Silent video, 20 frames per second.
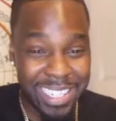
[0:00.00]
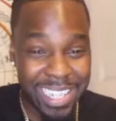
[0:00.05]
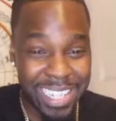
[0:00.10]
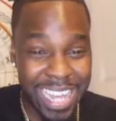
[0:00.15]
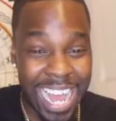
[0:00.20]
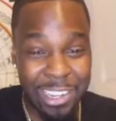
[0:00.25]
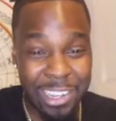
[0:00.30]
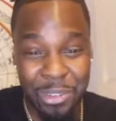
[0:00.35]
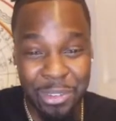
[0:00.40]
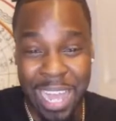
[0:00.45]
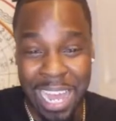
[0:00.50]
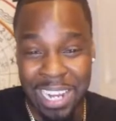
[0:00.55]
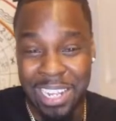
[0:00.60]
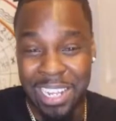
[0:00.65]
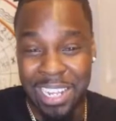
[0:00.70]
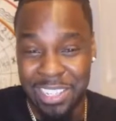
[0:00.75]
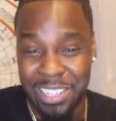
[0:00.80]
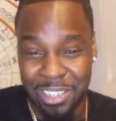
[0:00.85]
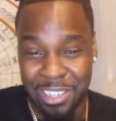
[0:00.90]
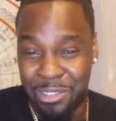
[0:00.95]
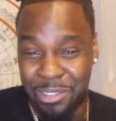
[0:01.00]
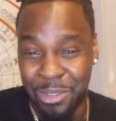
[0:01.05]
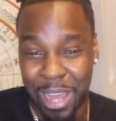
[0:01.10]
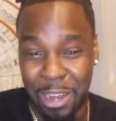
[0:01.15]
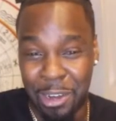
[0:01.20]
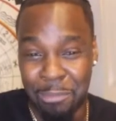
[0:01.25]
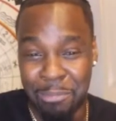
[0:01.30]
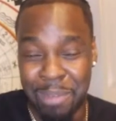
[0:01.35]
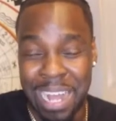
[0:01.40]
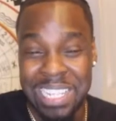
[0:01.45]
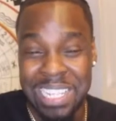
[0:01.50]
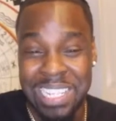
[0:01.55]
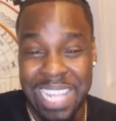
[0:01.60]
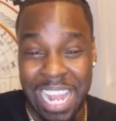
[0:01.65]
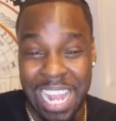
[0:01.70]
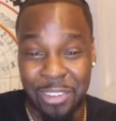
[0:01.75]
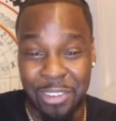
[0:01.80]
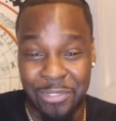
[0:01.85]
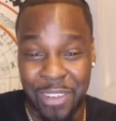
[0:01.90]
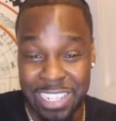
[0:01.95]
I do got a cousin or two I don't mind
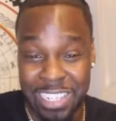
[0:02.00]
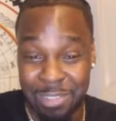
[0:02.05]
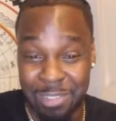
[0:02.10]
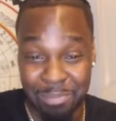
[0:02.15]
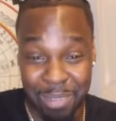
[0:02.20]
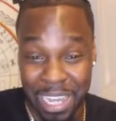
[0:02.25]
sacrificing.